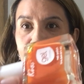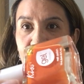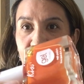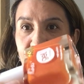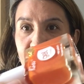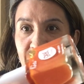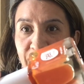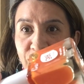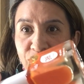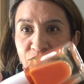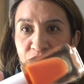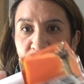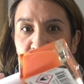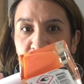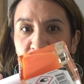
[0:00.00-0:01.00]
Age
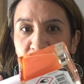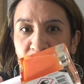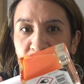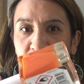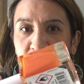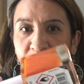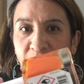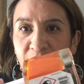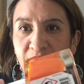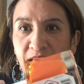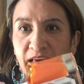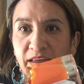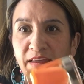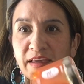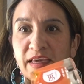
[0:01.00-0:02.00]
or something like
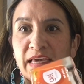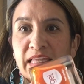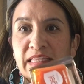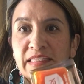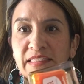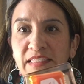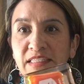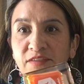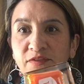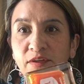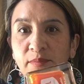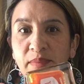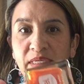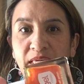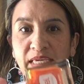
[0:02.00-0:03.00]
that. This is
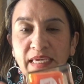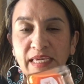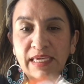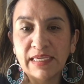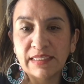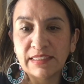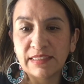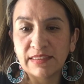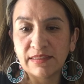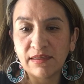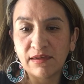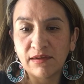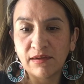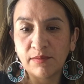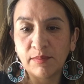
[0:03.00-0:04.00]
from Kiss
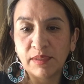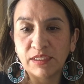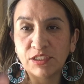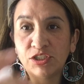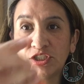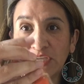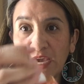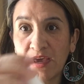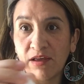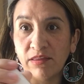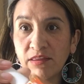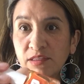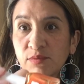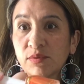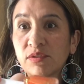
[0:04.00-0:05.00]
Gel.
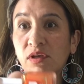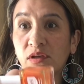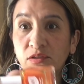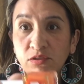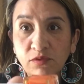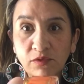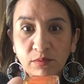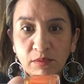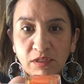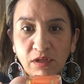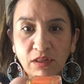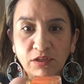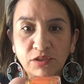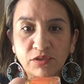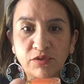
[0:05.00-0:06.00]
This was also from the
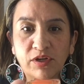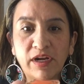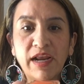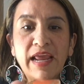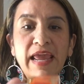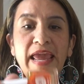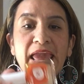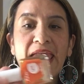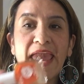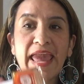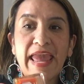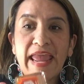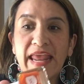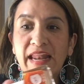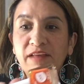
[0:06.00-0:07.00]
dollar store,
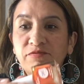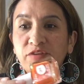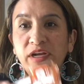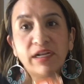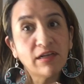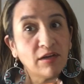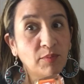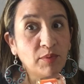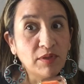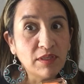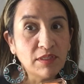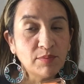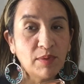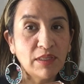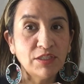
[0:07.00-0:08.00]
and I've tried a couple of
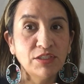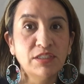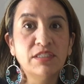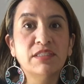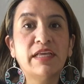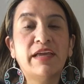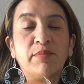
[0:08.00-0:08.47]
these polishes. I